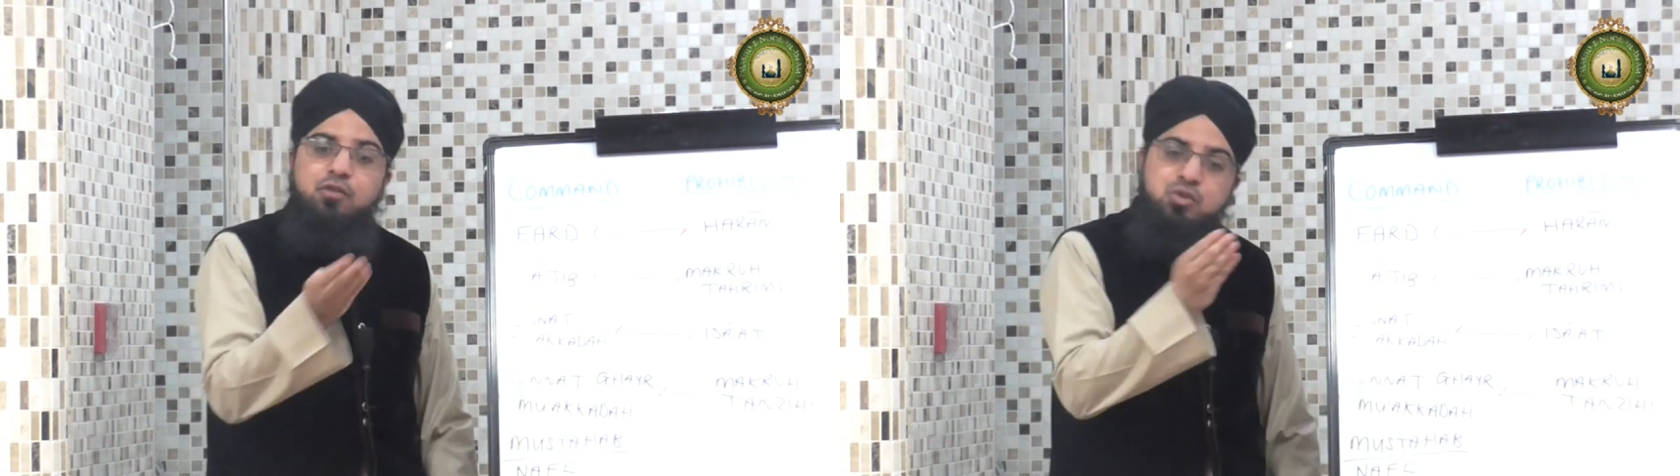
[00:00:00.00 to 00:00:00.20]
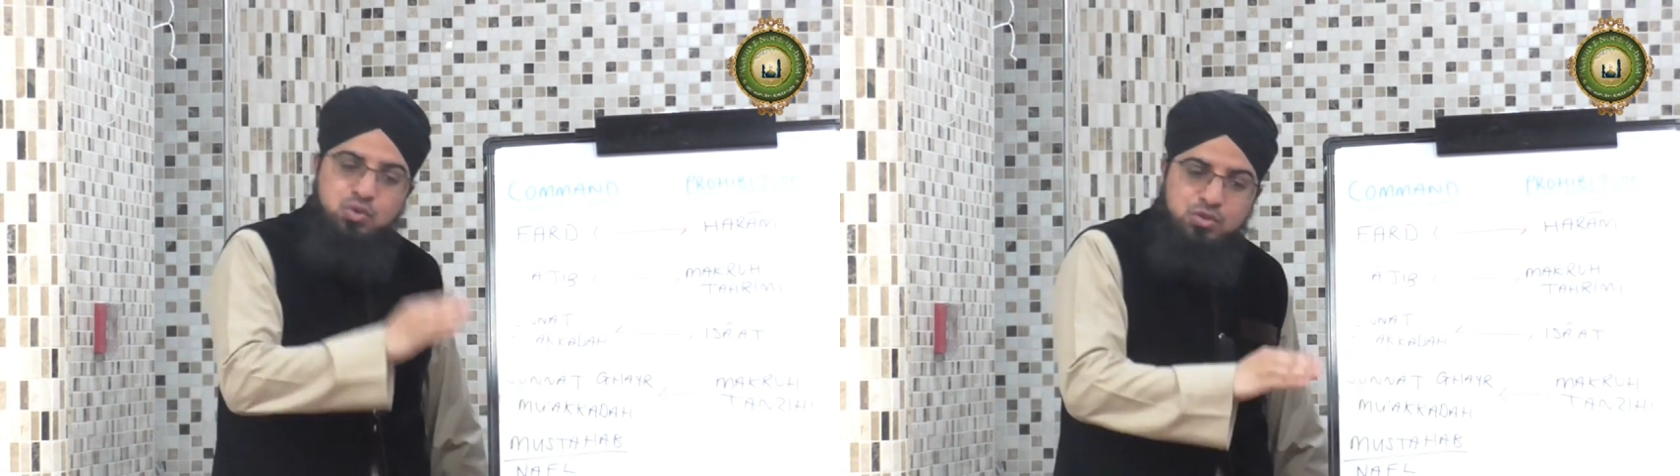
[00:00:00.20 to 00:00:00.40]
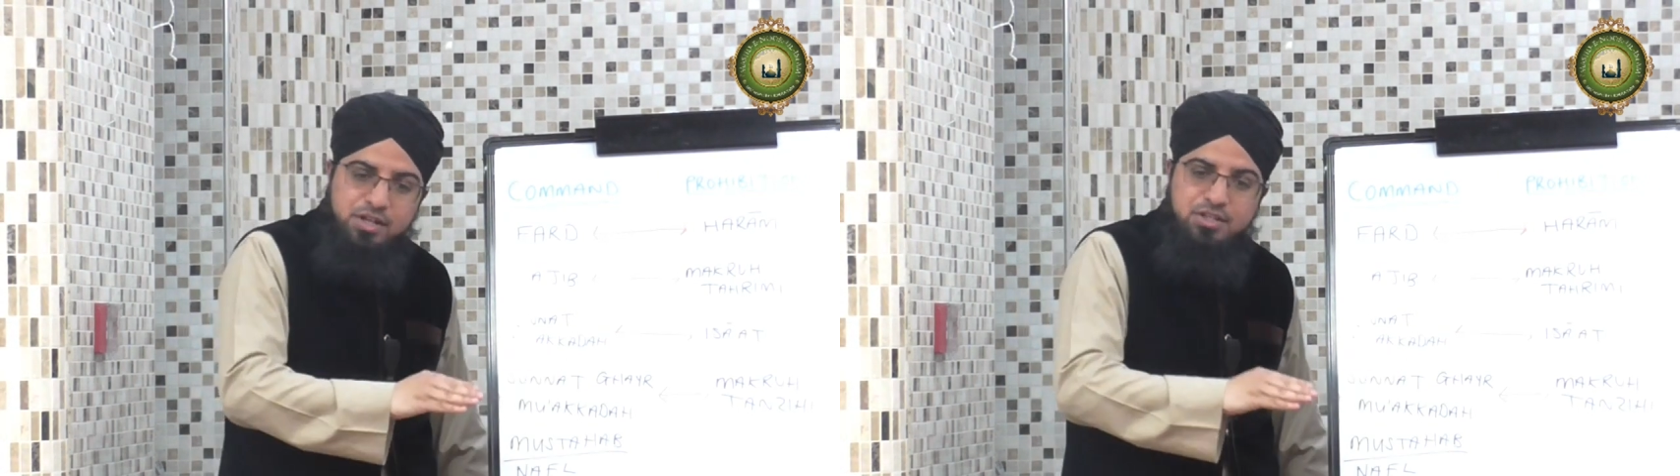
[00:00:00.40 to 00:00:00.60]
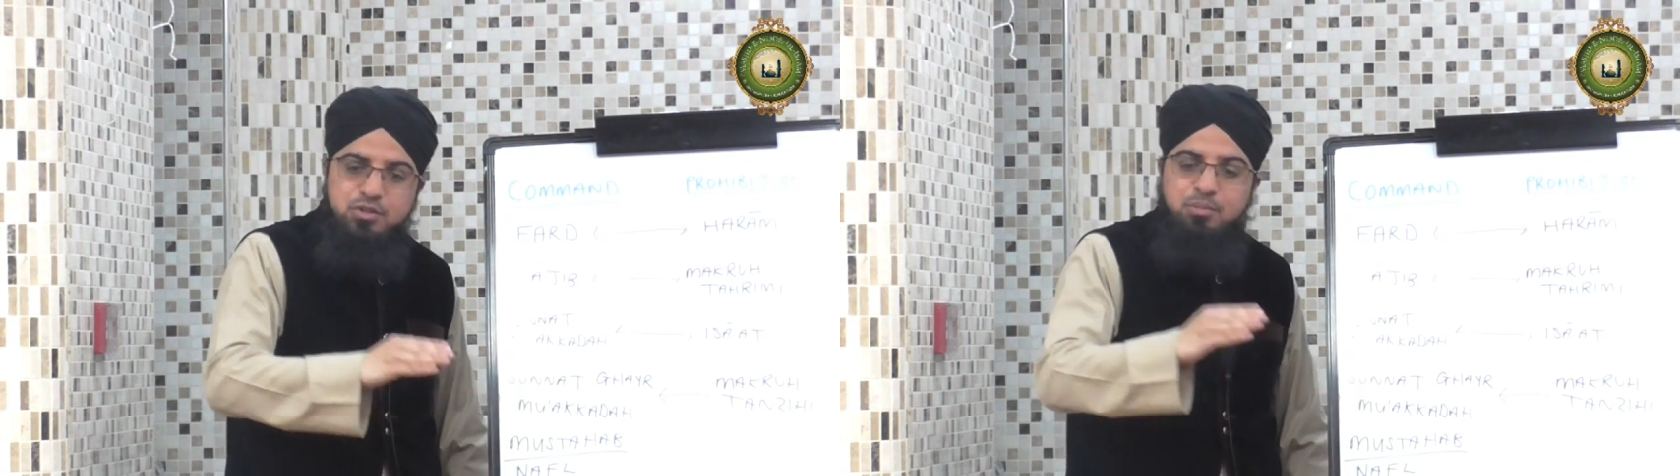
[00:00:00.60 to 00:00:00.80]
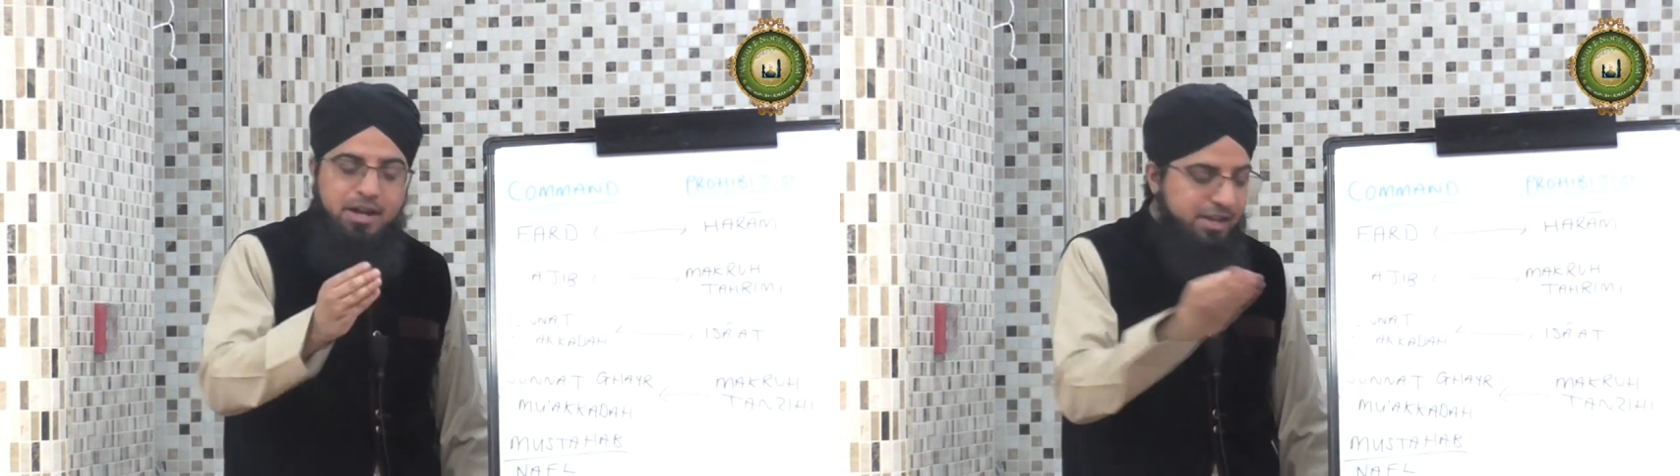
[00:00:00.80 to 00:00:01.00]
For
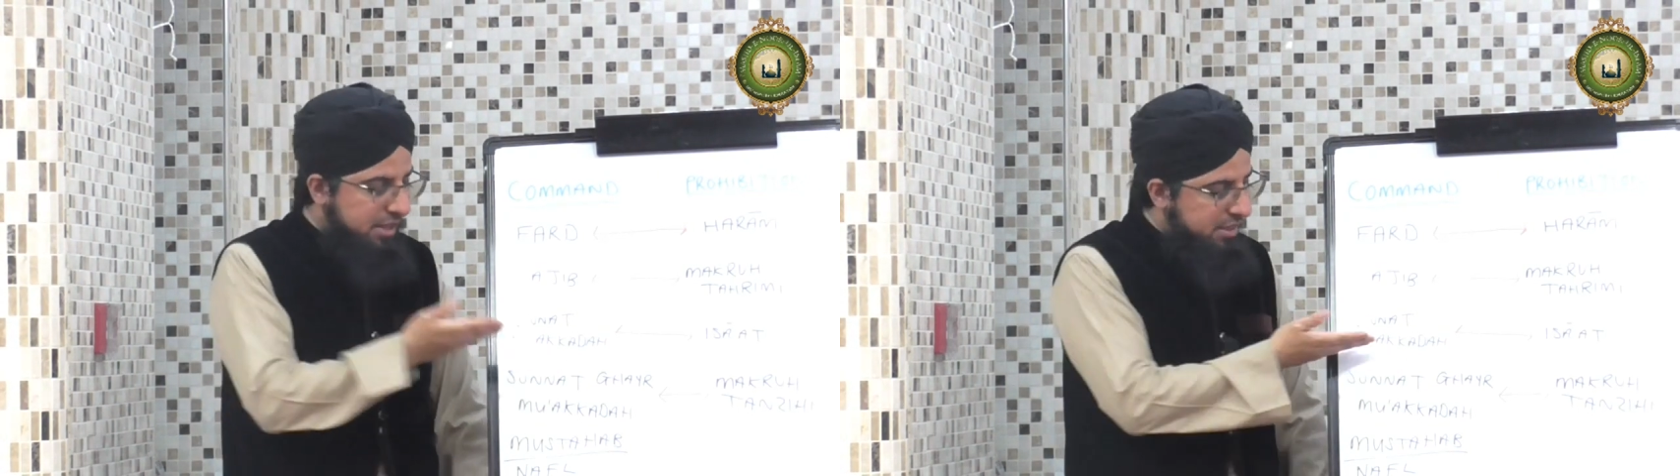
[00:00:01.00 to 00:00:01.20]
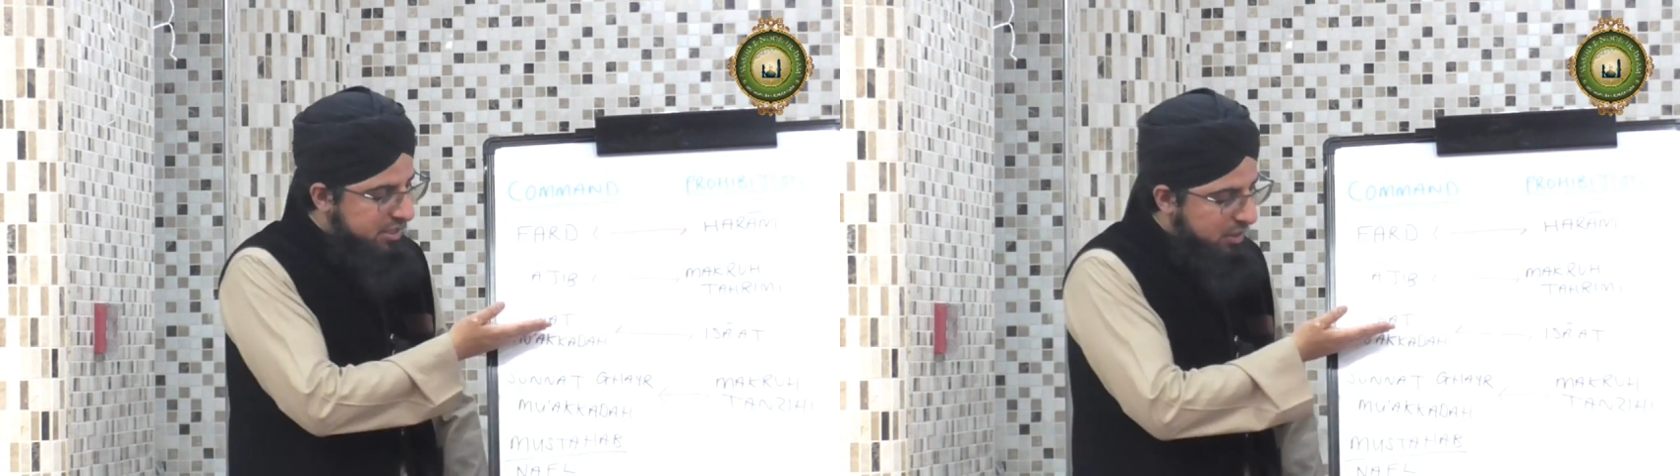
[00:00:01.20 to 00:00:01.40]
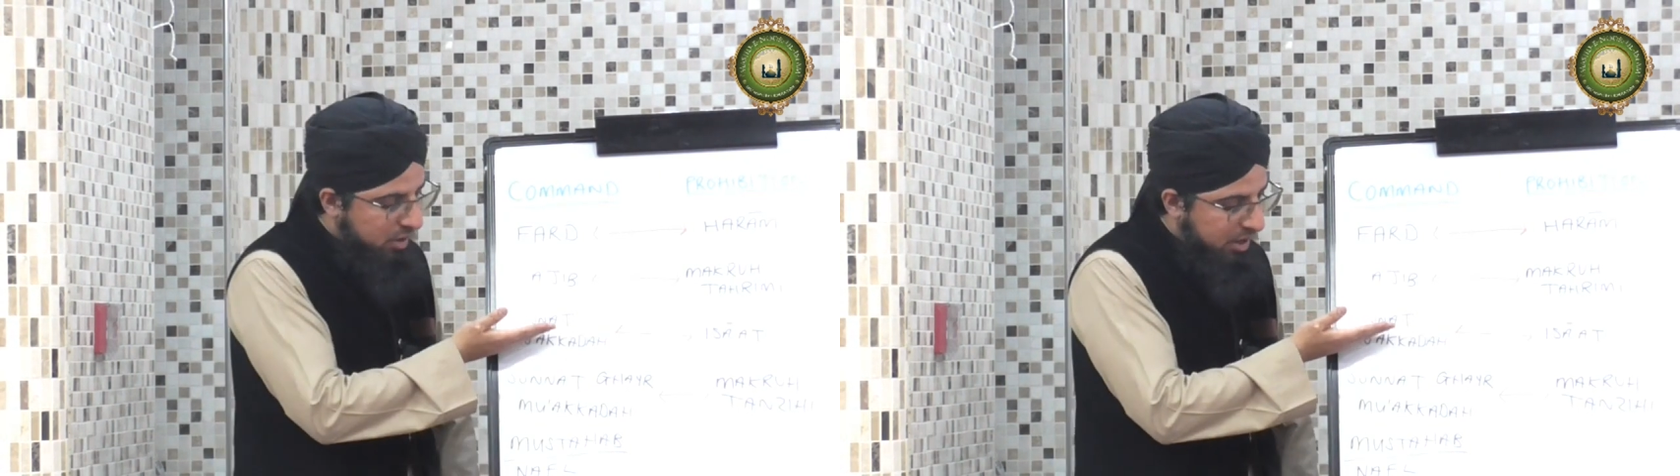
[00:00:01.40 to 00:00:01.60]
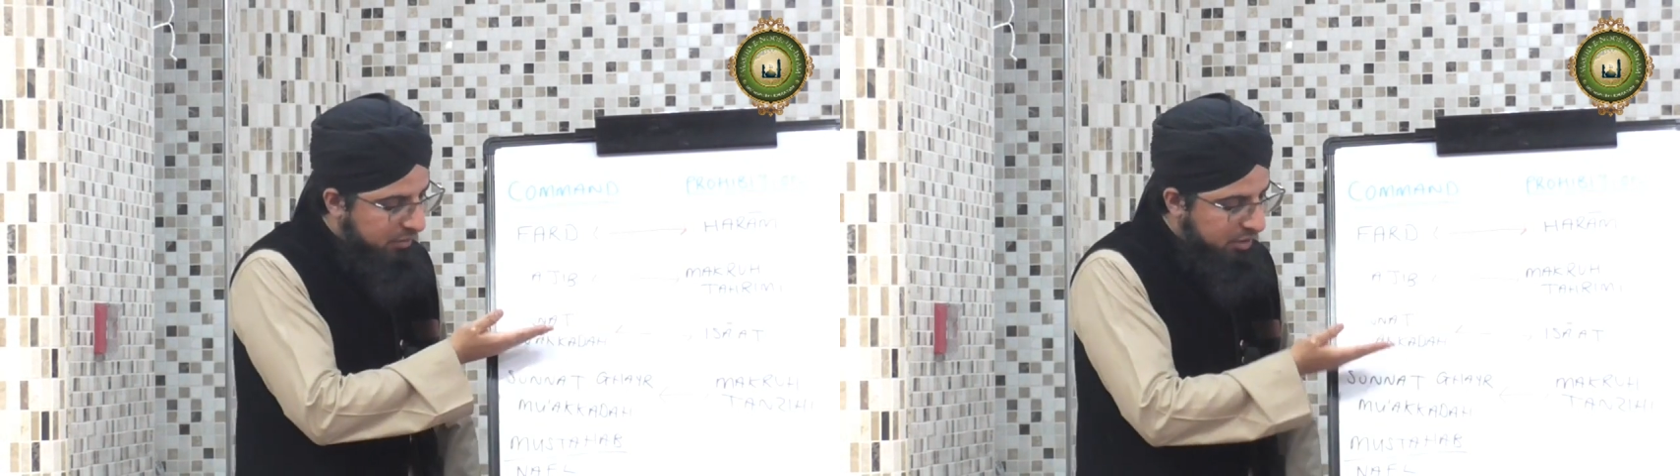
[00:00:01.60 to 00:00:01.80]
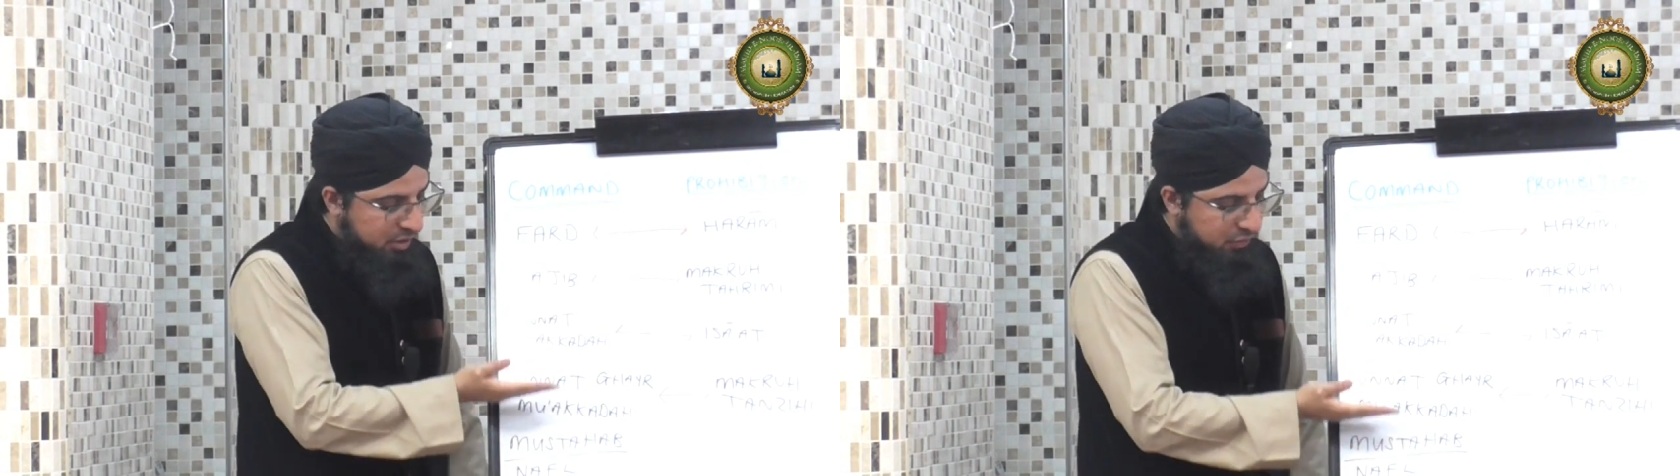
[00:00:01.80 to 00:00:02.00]
sunnahs, you might get the
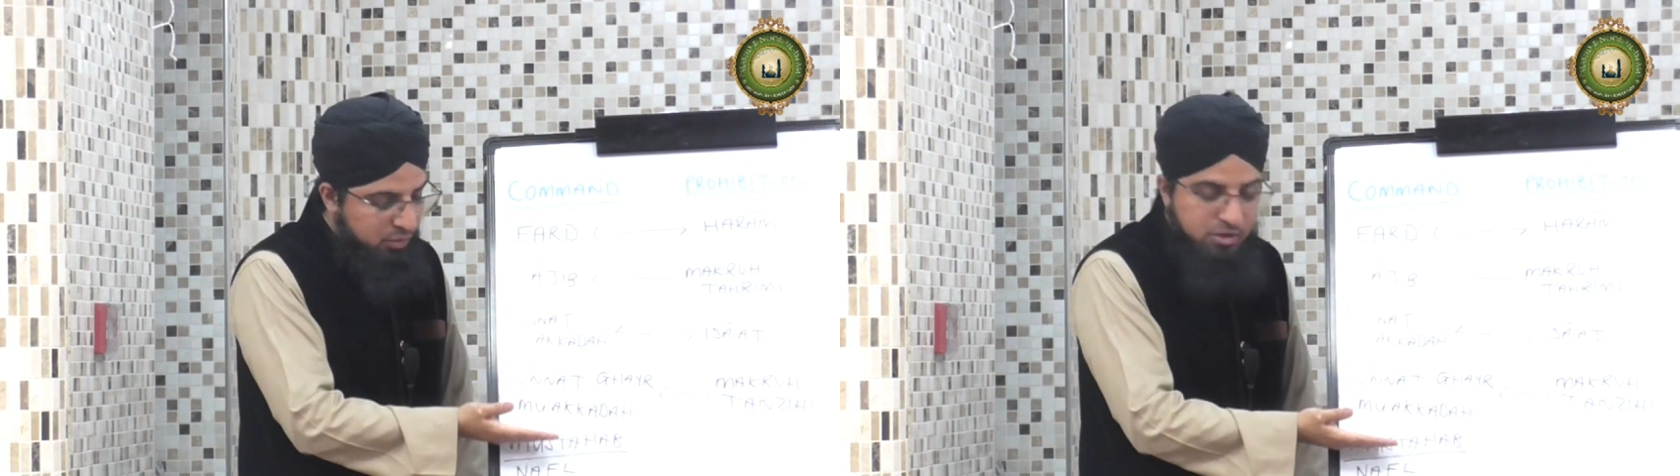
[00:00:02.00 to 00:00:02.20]
sawab.